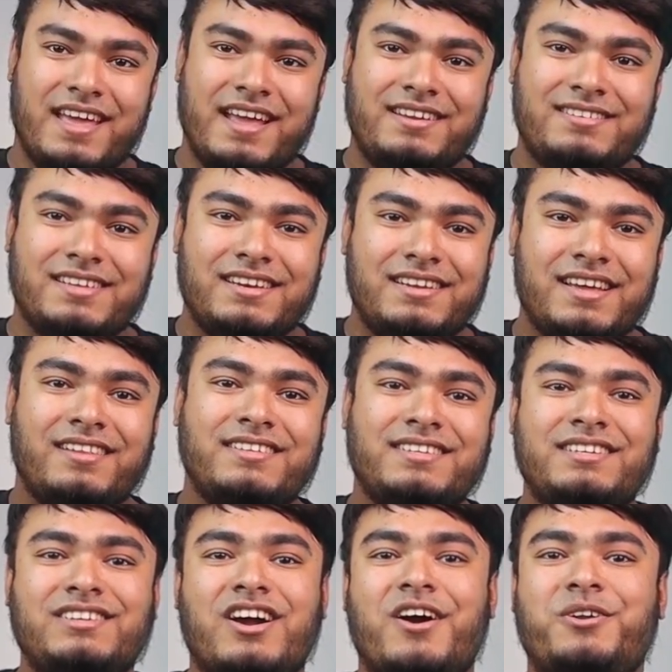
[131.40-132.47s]
Its
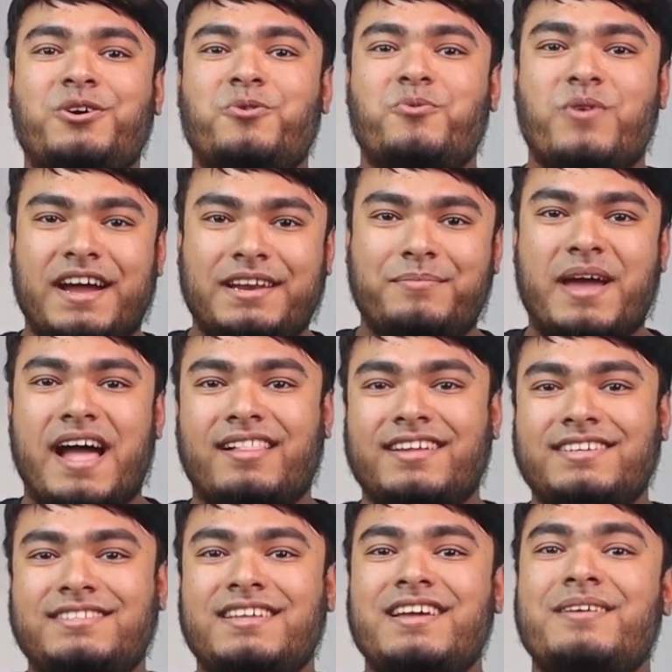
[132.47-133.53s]
intelligent auto white
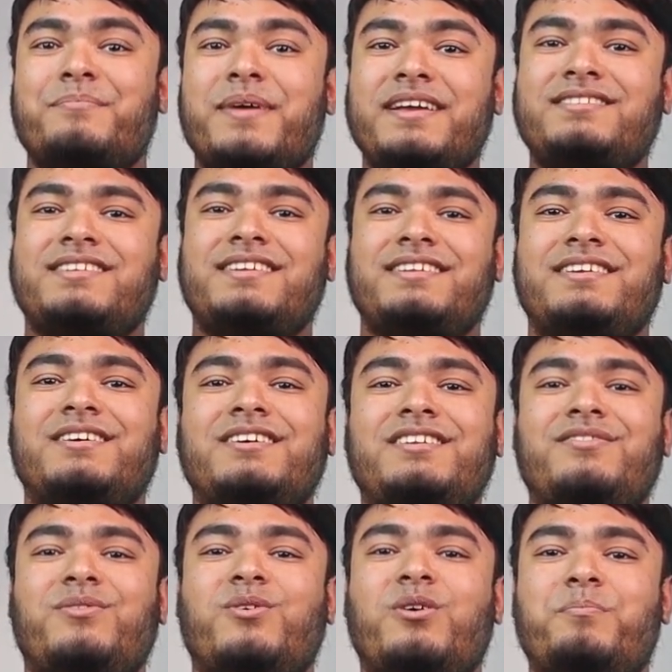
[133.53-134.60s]
balance makes it good
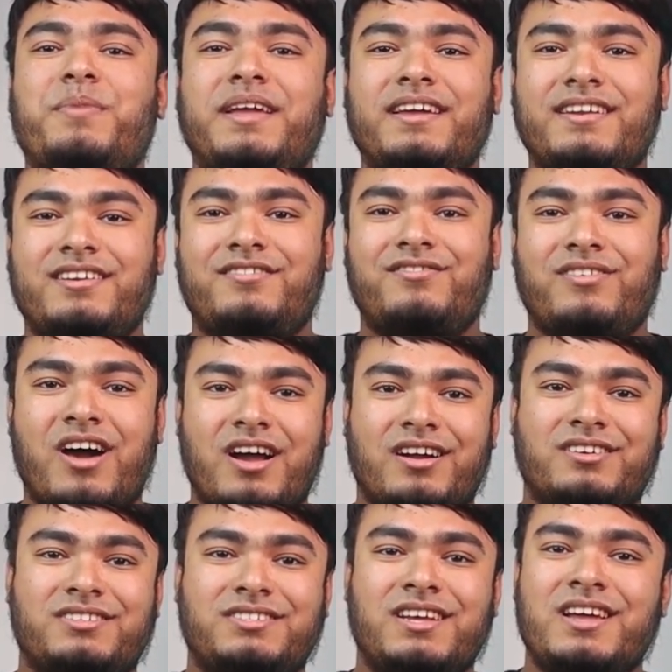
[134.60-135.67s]
for beginner
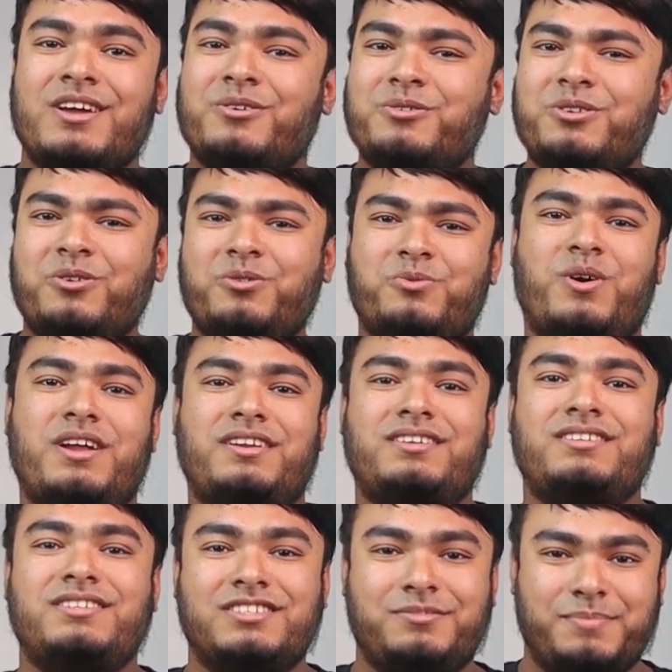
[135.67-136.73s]
vloggers who don't
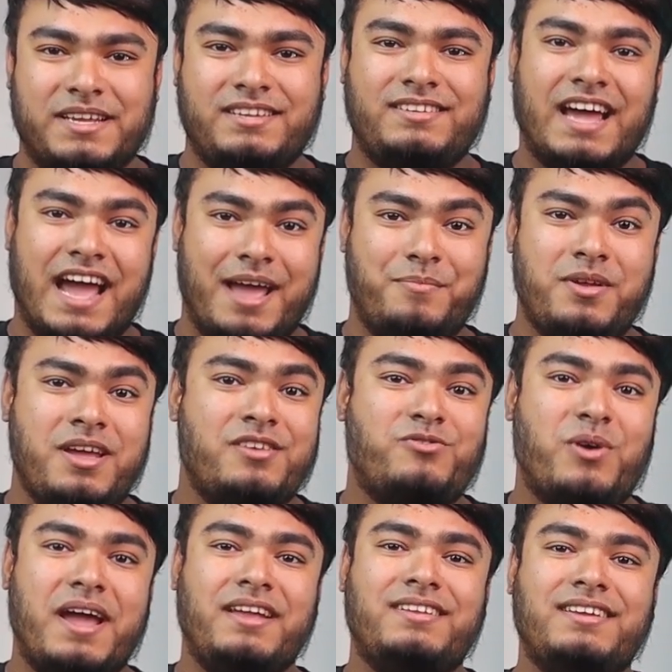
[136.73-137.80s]
want to spend time
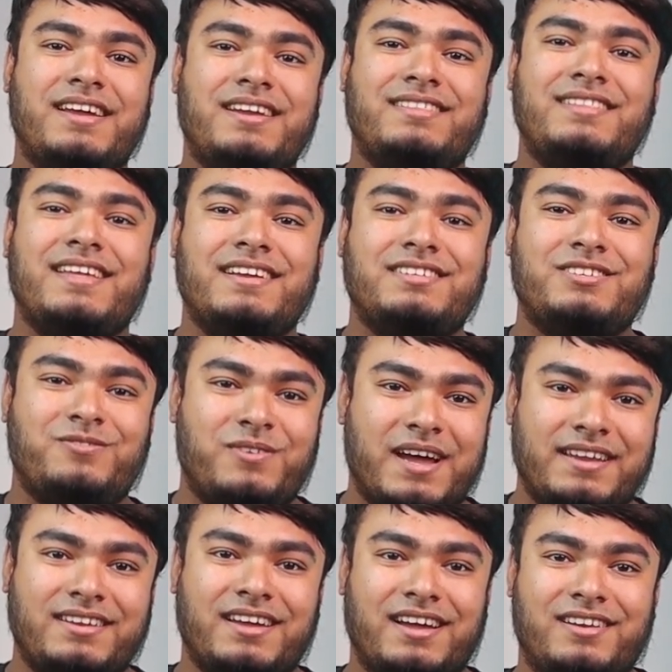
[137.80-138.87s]
trying to get things
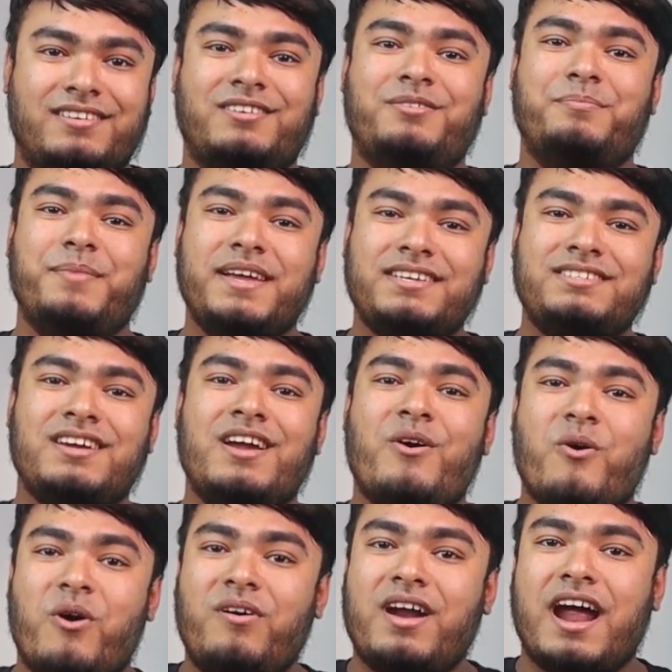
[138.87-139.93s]
right under mixed
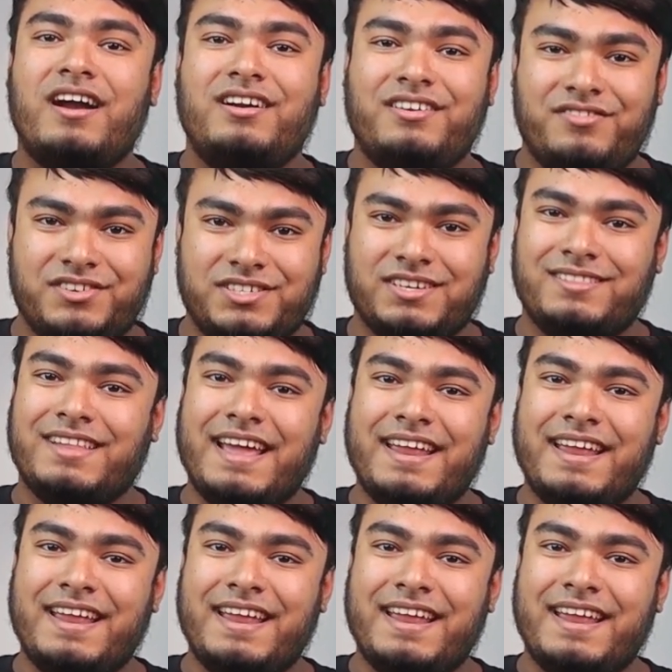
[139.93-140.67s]
or artificial